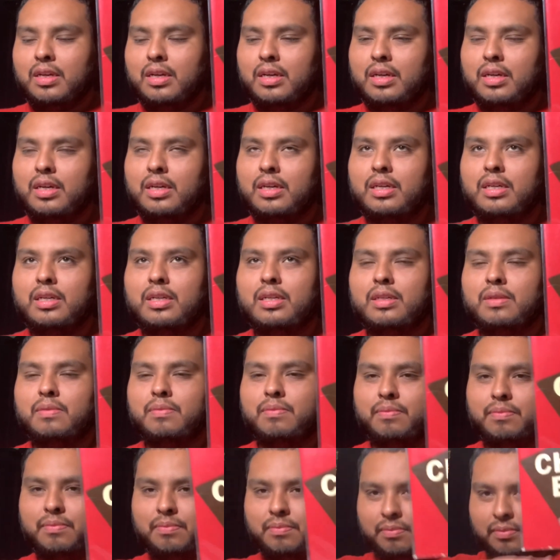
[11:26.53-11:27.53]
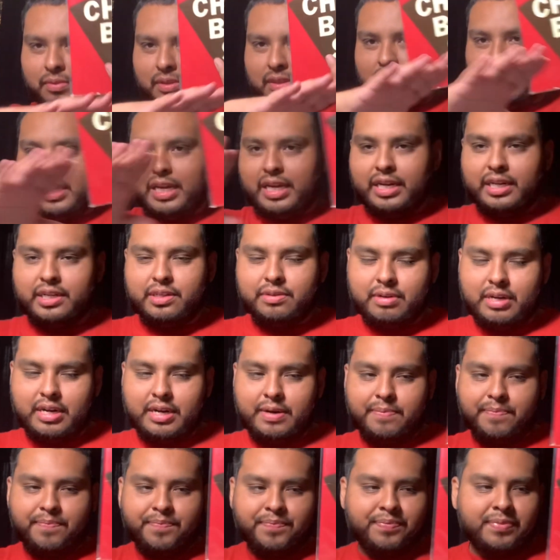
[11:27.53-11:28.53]
uh stage, right?
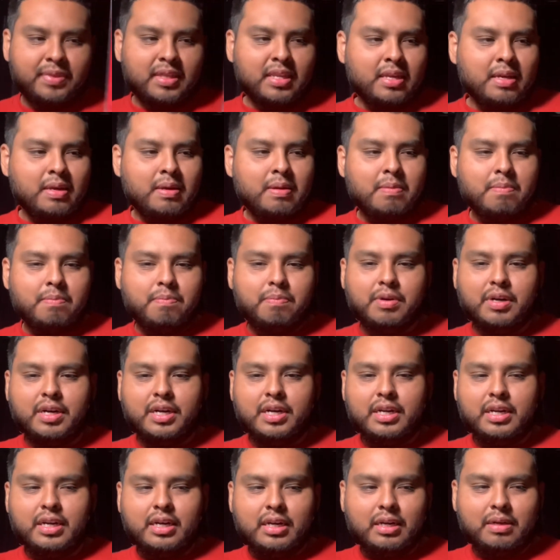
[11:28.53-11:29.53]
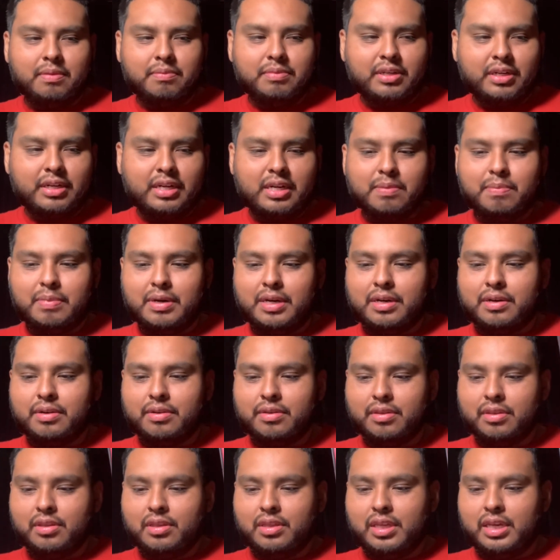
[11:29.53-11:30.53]
But I'm talking about
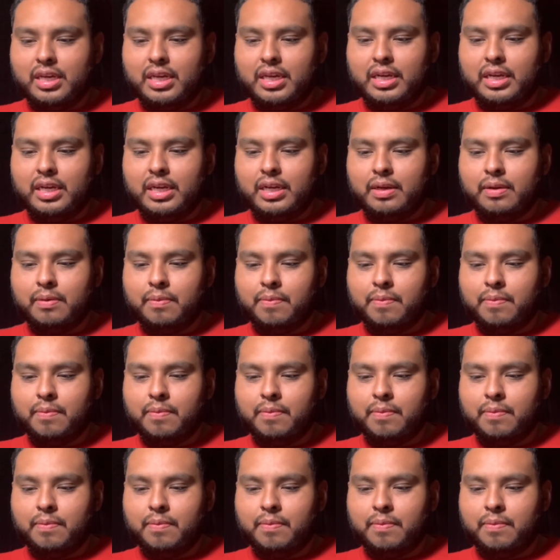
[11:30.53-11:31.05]
the